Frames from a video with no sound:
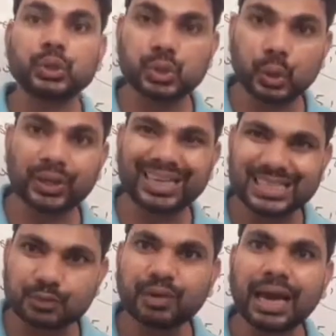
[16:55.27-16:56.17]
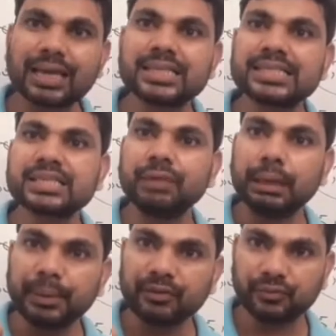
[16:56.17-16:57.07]
So its valency
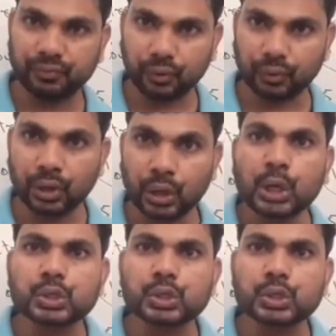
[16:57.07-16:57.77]
will be 4.